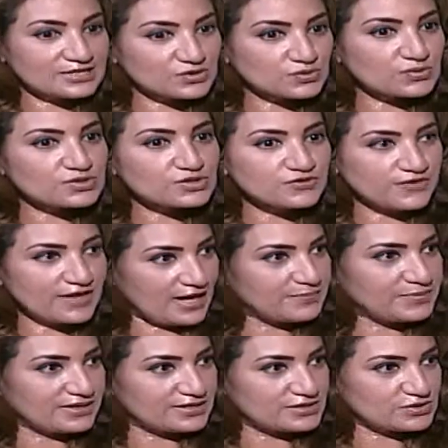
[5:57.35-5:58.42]
a source of
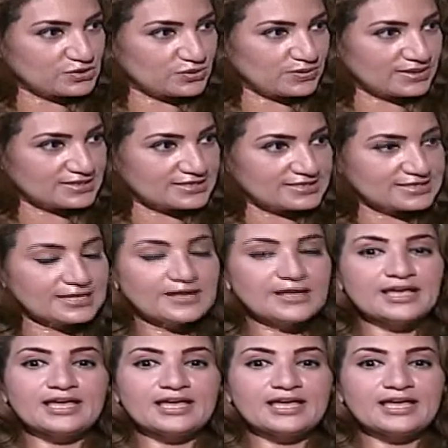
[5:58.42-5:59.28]
happiness to us.